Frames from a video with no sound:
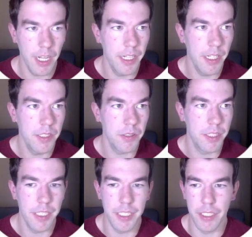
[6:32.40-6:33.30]
And then you'll
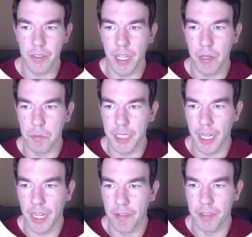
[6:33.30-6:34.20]
see here that we
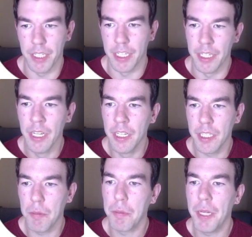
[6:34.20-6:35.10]
have a
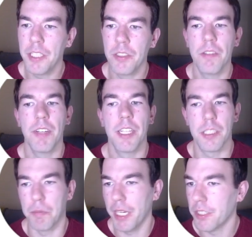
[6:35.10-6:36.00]
couple page view
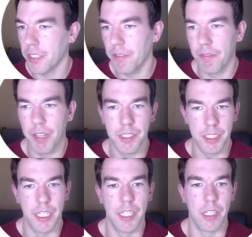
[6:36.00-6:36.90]
events, a page leave
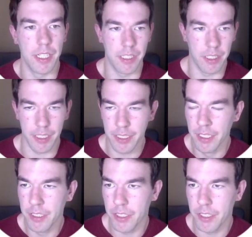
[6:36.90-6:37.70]
events, and a link click.